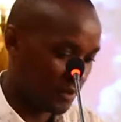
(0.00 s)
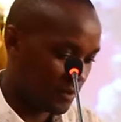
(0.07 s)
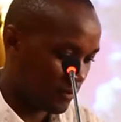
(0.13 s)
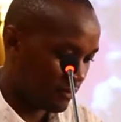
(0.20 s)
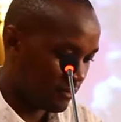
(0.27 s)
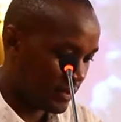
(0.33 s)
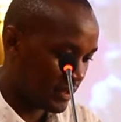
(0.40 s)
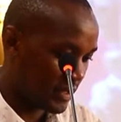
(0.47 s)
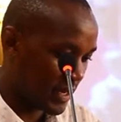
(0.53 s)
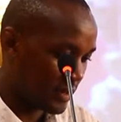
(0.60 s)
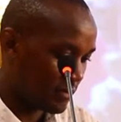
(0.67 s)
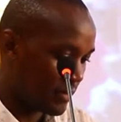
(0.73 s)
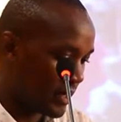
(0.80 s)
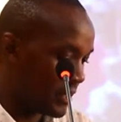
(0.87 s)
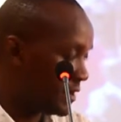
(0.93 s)
which will be
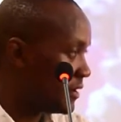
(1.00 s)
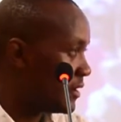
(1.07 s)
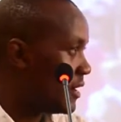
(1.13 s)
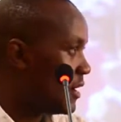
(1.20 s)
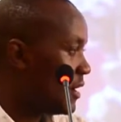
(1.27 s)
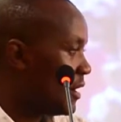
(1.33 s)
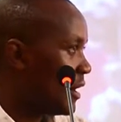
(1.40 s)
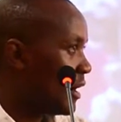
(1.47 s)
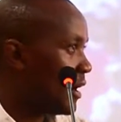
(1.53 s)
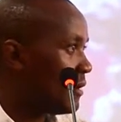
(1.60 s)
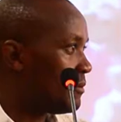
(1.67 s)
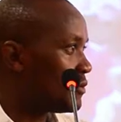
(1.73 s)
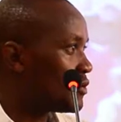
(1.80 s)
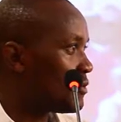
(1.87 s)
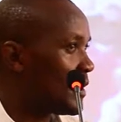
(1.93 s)
done by
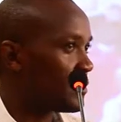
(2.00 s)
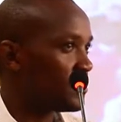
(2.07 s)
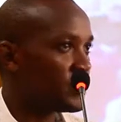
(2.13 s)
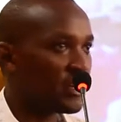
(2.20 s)
Tuma